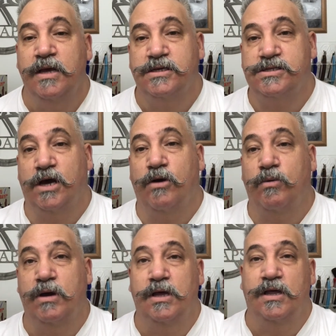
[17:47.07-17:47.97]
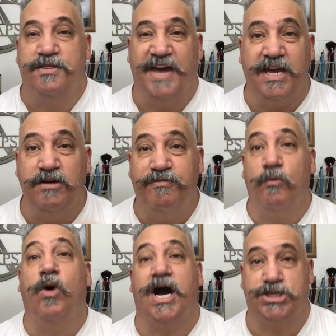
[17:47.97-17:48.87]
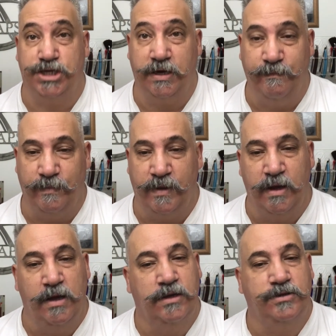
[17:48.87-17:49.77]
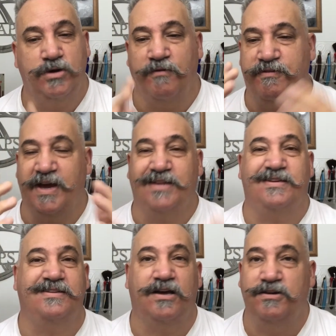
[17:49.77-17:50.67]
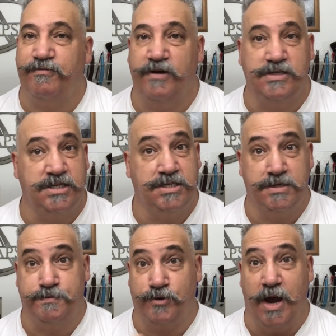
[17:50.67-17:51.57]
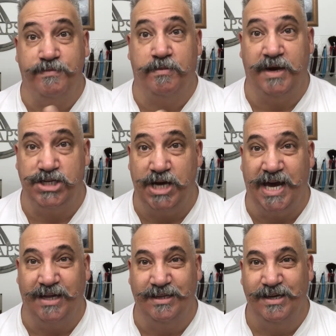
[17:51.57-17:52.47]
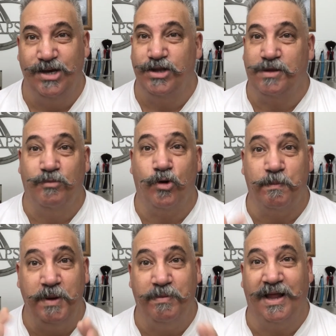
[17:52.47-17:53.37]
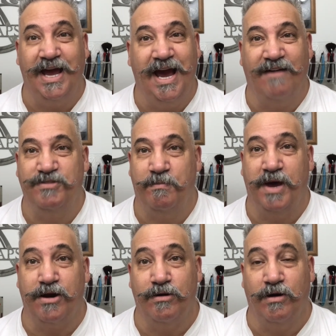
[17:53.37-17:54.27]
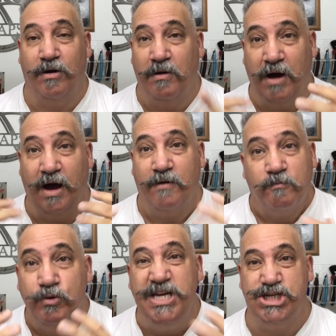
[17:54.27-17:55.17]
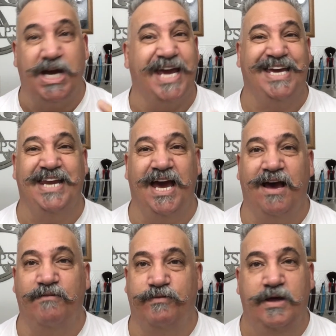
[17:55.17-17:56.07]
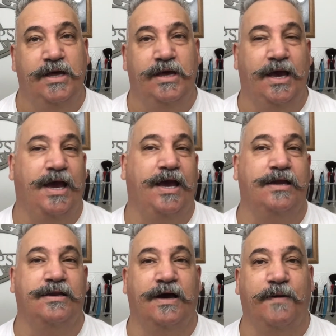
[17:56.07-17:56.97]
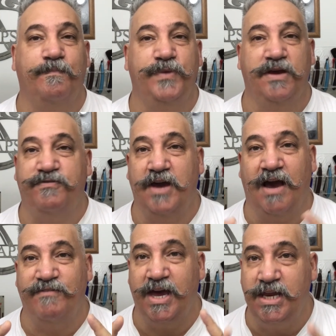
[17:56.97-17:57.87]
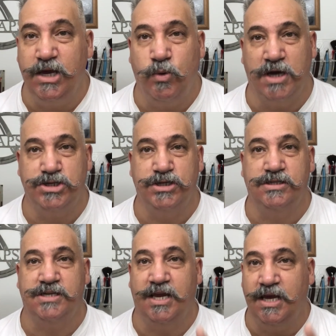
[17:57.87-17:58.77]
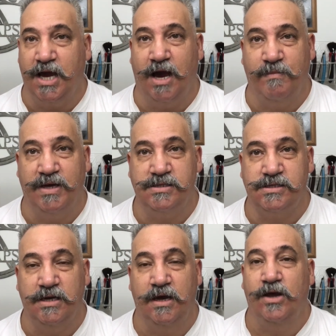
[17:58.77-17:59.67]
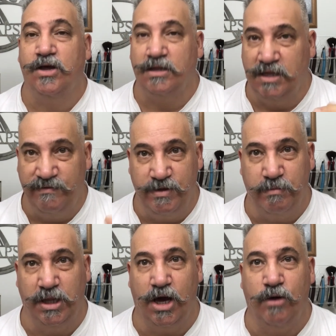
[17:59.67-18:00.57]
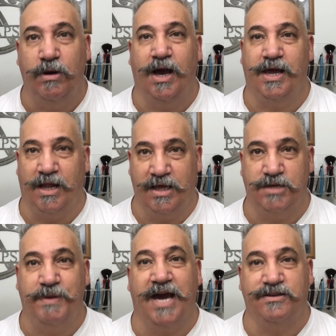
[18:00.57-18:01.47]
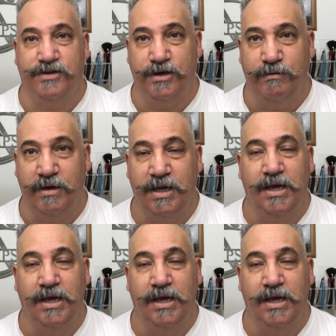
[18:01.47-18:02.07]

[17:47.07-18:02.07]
So thank you for watching. Don't forget to tell your friends to subscribe to my channel. The more people I have, the better reach I can have. And if you have any questions, any comments, leave them below and I'll get back to you.